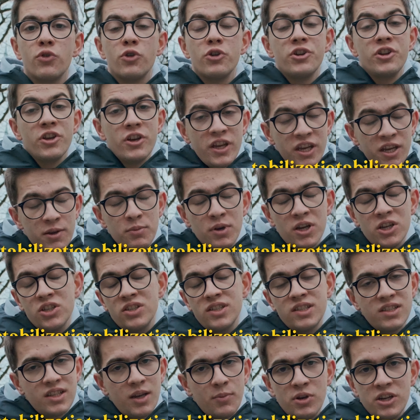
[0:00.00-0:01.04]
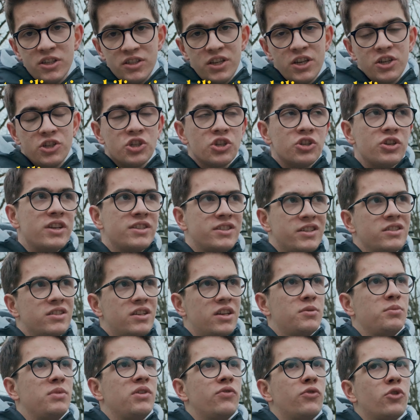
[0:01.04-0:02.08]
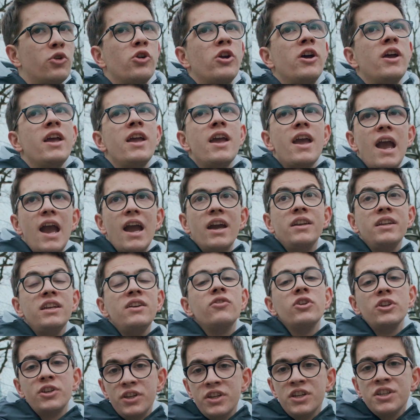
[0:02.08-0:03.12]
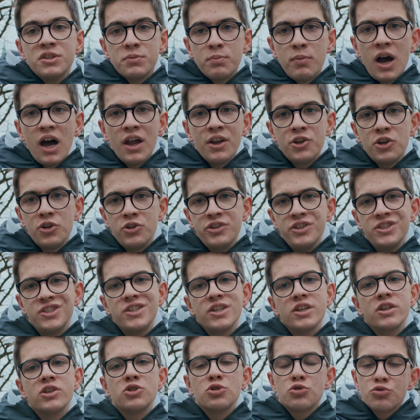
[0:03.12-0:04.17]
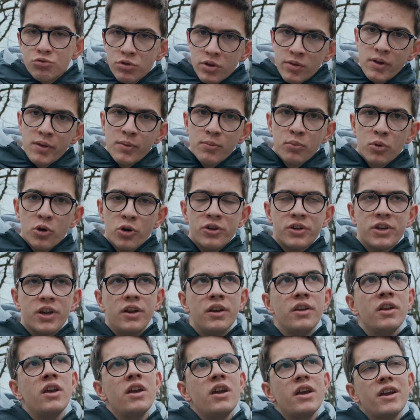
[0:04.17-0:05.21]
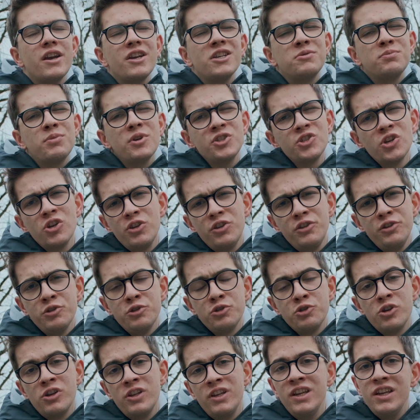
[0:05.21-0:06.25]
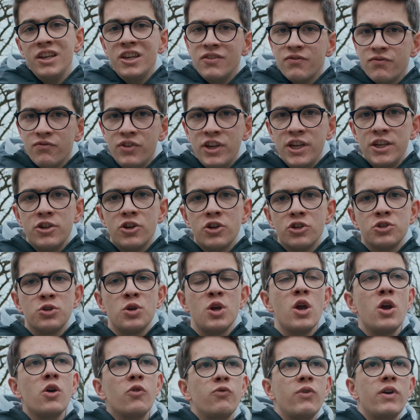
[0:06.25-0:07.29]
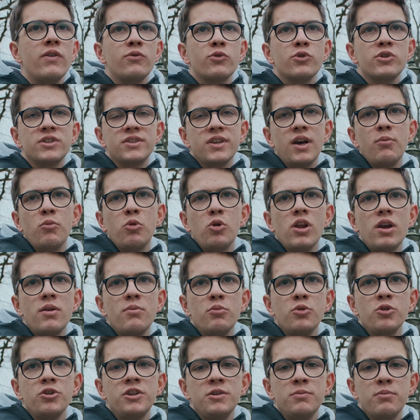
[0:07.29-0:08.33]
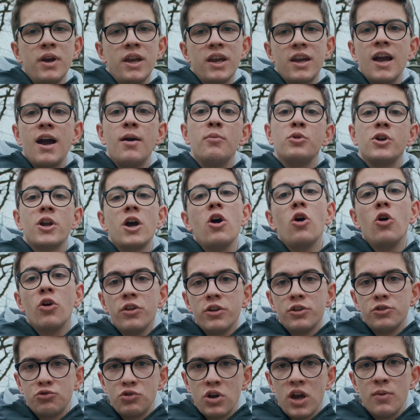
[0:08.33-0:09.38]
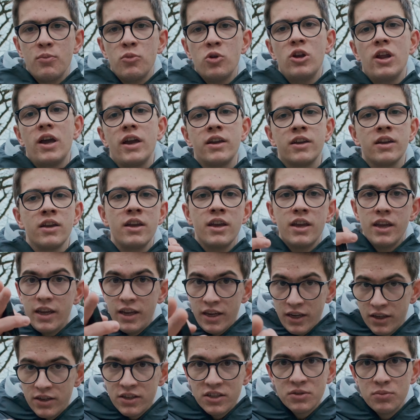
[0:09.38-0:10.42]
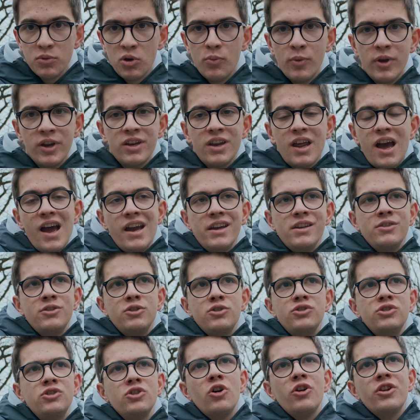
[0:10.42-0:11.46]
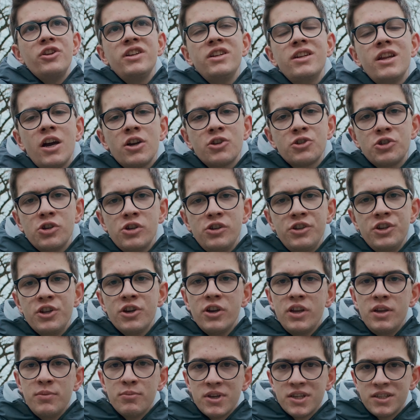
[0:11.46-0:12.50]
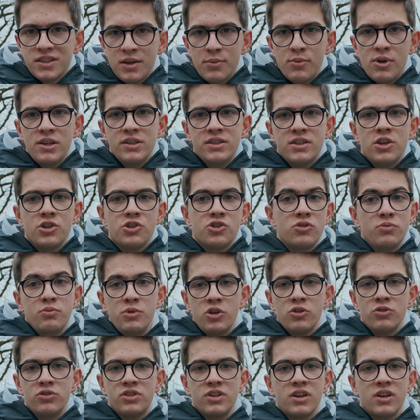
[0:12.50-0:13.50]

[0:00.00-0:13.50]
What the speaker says: the image stabilization, as I said before, and even this button is extremely important, especially usually in videos. When for example I'm putting my camera on a tripod, like in this moment I don't need actually the image stabilization because the